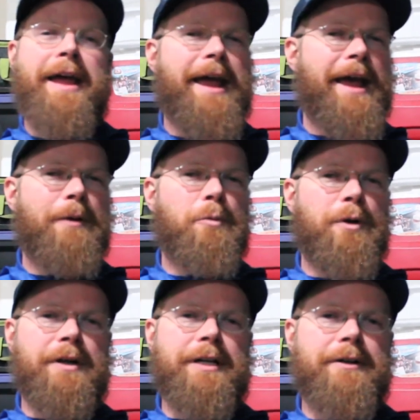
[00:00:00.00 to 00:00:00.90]
and
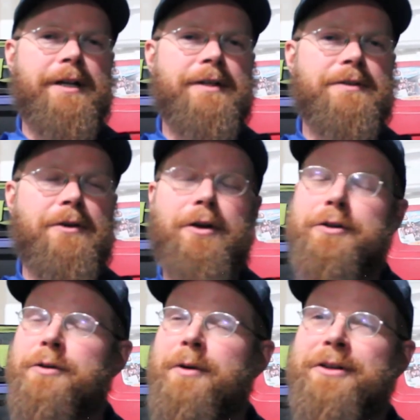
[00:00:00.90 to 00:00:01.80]
we're here to answer all
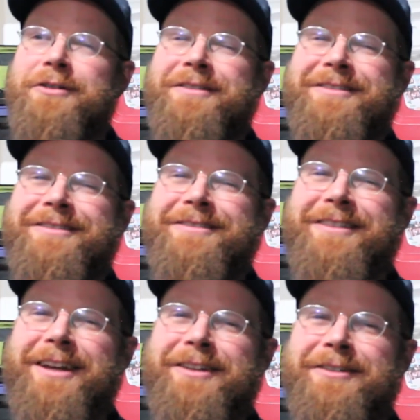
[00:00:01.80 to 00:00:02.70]
your questions.
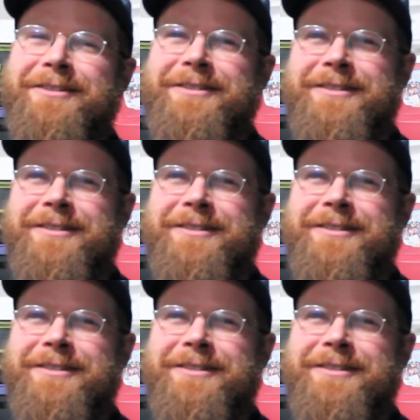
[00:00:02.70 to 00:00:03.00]
Thank you.